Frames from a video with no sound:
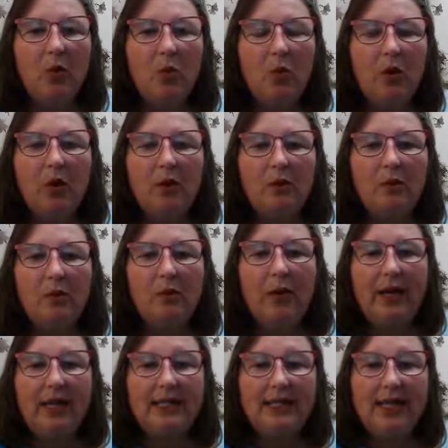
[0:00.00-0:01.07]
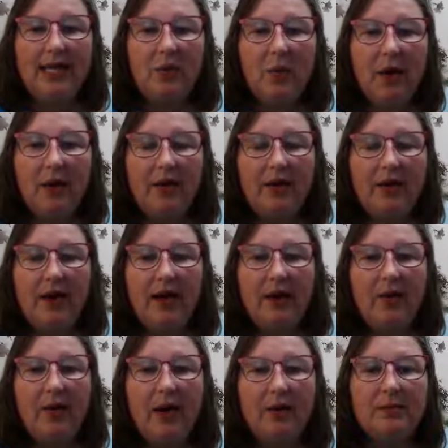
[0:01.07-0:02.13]
when it's getting watered,
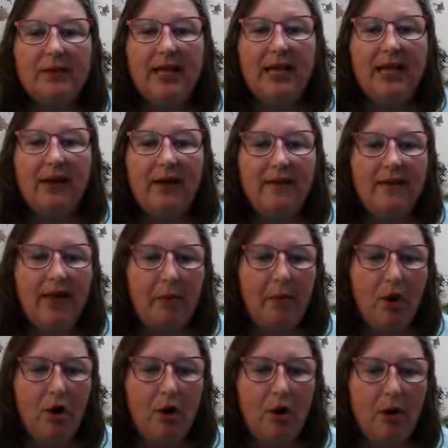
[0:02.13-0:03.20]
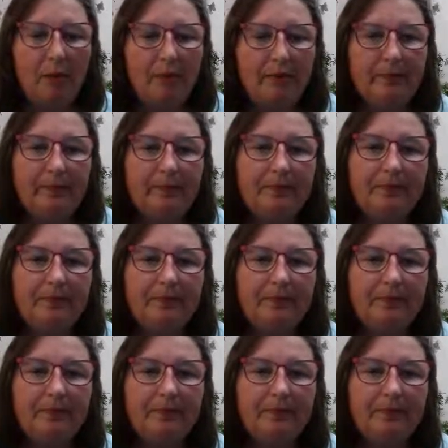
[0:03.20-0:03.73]
it'll help take care of that palm.